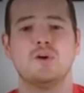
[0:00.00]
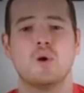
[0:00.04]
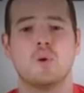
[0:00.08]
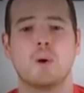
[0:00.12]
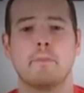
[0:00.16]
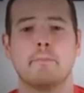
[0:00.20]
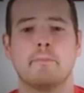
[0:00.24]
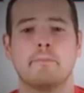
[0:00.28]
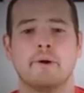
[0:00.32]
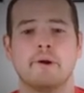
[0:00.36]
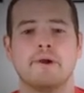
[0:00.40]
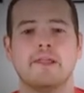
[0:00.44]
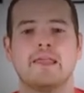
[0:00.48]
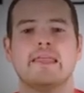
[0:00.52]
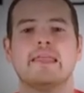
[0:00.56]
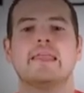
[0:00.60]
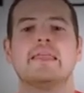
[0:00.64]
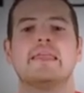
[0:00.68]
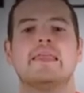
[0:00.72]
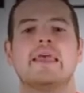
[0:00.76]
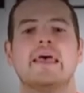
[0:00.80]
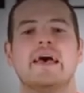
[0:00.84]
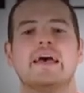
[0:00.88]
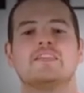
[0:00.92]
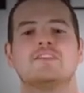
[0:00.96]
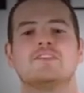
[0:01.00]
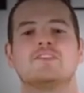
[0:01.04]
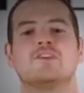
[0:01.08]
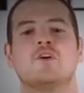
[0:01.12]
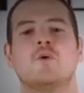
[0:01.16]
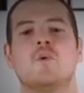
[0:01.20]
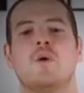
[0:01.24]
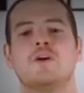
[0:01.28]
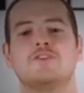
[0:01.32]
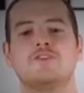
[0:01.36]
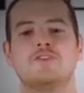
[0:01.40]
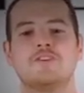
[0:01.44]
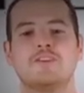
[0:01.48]
your burning gadget
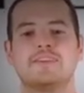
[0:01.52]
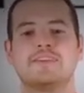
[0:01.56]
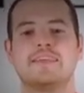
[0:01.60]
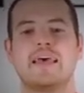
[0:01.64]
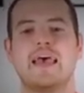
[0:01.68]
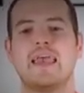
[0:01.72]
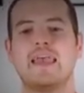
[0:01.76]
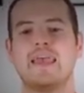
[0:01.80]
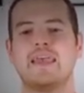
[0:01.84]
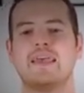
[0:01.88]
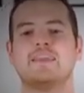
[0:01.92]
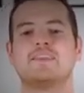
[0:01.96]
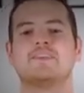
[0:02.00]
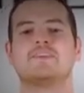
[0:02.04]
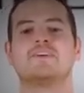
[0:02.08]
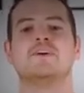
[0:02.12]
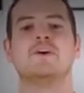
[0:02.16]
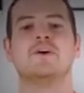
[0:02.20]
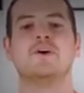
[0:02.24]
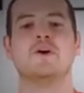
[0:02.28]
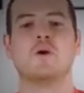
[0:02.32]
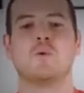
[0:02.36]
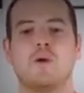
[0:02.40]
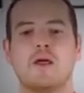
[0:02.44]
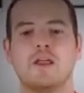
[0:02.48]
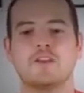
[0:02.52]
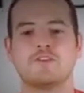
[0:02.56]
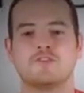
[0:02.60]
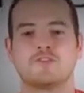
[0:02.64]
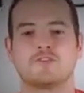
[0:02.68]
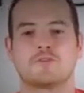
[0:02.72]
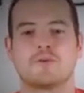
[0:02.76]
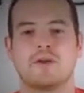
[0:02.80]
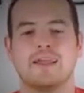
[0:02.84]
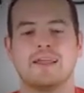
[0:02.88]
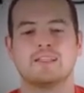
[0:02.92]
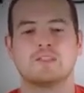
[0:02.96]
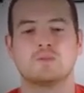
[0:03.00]
questions, and Rettinger's
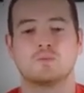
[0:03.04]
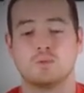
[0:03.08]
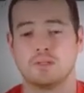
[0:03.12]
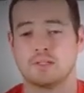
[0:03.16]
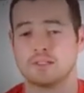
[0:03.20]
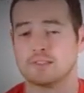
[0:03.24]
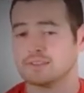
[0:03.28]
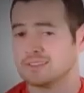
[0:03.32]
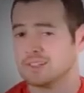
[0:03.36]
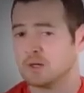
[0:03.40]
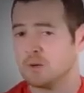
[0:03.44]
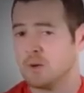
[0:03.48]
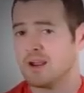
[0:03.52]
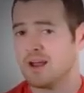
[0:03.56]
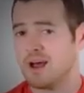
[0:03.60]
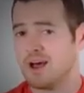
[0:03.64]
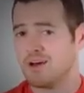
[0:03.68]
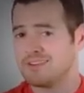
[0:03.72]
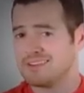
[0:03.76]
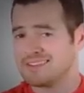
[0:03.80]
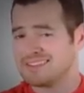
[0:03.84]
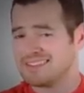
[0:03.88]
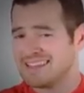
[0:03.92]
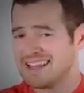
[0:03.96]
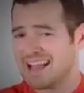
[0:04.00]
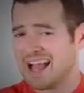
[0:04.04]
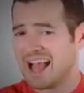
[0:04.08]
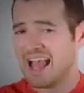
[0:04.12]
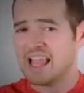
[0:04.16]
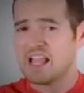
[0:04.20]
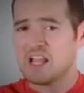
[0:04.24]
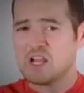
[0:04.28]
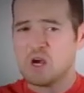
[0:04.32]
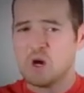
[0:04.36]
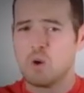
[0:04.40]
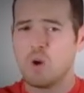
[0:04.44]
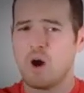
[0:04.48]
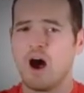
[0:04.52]
Rants, where quite obviously I
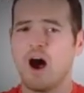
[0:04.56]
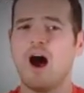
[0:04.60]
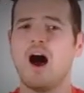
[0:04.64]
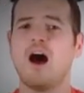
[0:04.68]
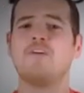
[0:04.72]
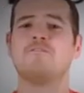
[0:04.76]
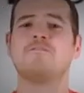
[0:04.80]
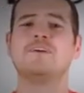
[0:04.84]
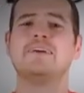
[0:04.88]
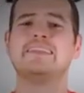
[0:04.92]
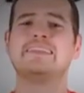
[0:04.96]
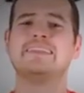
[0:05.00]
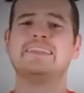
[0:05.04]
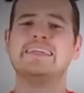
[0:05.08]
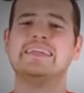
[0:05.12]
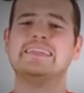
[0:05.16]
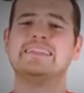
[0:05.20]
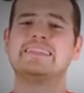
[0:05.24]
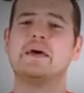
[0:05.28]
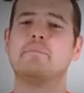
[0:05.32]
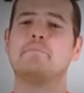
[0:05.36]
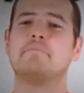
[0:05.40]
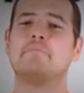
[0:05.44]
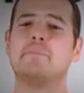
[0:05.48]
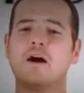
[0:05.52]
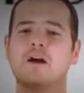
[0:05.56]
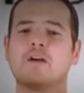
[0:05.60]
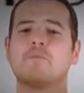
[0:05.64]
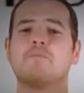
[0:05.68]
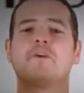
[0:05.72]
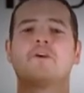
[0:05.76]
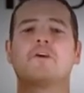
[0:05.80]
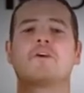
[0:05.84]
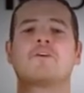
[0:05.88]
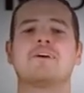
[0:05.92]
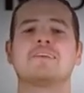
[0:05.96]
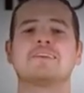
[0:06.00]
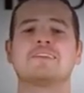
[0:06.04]
go off on things that bug me
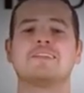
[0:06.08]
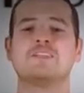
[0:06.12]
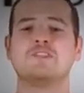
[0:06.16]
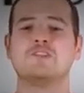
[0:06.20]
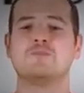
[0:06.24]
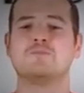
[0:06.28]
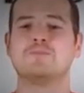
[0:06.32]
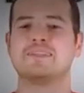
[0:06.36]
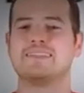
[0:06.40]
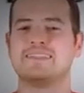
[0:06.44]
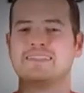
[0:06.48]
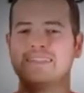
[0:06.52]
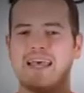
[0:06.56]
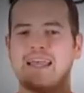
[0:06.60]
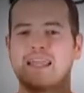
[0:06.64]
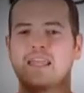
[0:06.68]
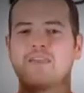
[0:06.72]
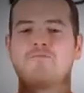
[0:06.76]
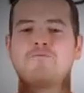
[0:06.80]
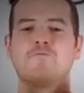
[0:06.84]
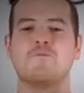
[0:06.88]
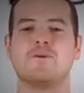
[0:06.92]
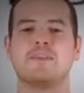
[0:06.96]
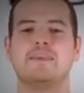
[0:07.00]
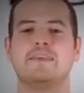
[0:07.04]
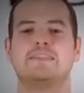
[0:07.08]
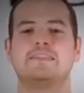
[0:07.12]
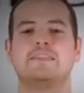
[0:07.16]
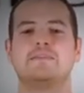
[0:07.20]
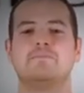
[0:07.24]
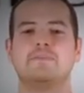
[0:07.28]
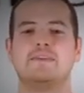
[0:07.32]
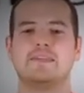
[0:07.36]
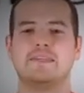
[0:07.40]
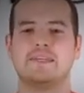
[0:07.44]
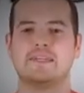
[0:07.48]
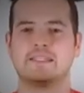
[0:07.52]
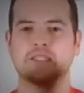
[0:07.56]
across consumer tech. If you want to see
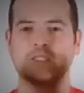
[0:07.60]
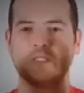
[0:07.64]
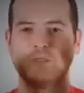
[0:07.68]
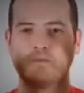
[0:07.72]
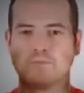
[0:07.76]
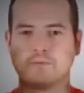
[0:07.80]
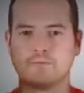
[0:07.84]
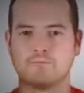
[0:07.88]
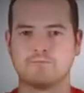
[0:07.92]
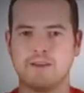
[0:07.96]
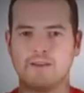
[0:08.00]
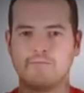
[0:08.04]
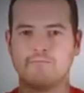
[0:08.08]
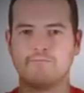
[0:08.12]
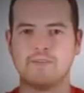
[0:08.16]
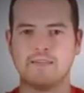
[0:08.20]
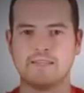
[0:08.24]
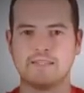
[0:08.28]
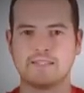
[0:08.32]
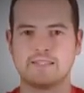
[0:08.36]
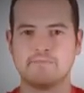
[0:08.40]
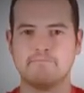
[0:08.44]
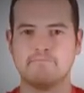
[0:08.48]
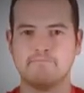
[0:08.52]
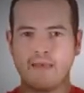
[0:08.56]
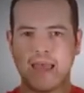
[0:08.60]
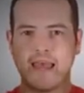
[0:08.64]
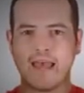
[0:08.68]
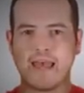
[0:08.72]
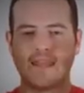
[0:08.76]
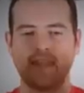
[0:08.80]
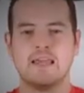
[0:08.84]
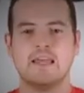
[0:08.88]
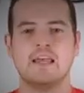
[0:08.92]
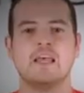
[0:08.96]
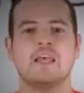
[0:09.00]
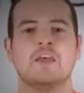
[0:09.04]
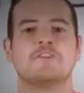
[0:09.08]
me get super red-faced and
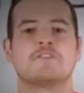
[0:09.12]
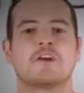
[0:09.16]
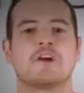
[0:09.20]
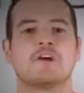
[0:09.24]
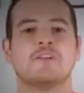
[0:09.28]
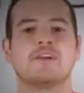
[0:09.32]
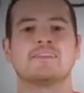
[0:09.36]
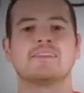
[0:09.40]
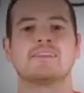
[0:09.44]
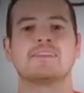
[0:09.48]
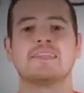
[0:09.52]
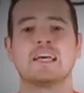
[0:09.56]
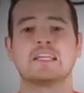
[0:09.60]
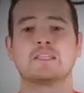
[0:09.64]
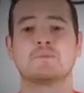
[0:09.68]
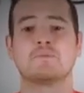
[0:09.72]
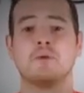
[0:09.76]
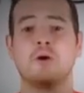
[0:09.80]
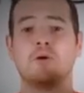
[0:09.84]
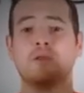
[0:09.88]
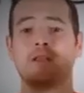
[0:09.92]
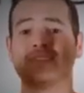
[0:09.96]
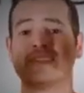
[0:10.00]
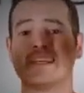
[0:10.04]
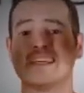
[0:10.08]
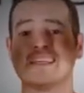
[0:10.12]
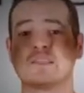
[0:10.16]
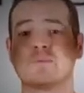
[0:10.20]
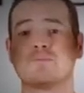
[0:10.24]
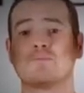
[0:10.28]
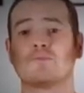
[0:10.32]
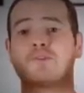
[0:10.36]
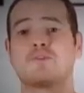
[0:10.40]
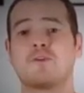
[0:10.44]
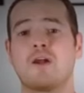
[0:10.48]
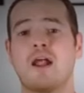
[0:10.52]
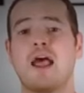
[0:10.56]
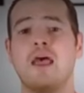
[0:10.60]
mad, you should click the text below that says
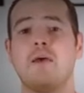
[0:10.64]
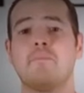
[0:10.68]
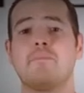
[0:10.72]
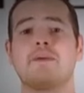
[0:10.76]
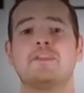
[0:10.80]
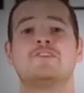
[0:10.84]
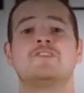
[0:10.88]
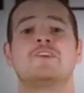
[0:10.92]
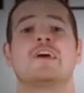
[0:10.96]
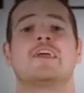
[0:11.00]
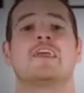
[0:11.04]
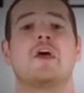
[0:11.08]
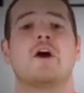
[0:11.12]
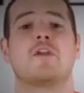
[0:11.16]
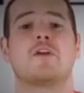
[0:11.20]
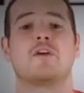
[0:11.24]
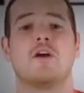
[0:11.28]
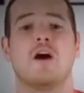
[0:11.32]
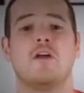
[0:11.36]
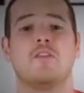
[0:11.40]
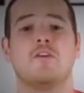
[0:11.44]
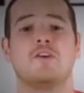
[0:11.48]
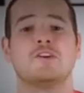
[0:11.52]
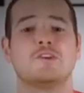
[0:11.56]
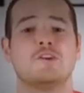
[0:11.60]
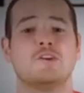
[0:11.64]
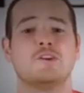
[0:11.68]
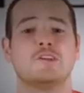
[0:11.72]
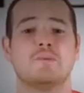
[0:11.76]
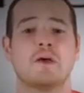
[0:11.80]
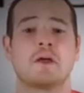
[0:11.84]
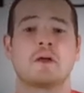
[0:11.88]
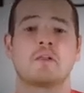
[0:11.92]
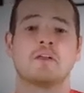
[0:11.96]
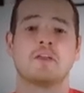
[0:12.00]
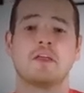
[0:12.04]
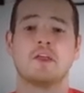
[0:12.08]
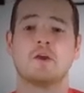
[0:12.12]
subscribe and check out our other shows
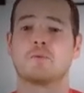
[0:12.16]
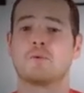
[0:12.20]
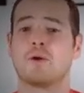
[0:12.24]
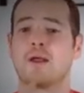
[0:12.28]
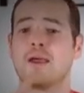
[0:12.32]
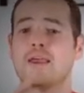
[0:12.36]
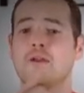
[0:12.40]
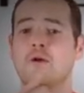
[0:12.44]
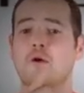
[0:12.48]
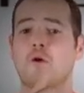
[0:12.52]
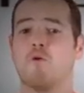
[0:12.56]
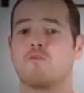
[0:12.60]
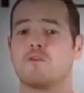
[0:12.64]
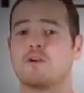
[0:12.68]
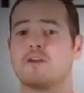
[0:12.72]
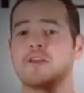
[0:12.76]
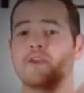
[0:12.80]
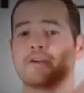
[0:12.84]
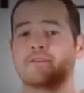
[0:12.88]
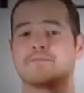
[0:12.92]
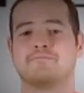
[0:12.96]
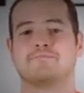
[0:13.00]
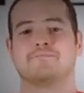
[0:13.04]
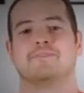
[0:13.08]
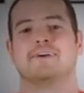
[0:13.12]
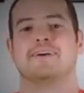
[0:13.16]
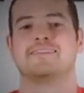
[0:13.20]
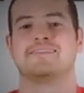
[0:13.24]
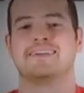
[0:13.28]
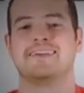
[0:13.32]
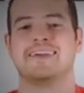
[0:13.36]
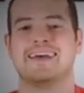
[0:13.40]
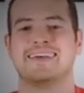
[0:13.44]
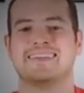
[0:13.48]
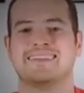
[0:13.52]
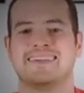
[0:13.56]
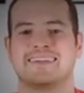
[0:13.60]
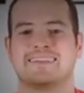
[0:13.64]
by clicking right over here. I'll see
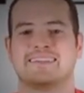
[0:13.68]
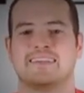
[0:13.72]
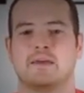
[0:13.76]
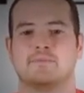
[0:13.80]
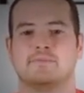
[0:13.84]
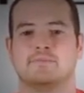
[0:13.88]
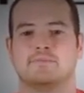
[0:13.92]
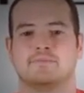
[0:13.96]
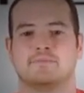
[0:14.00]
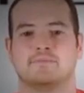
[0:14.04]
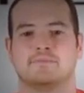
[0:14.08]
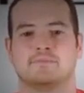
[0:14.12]
you guys next time.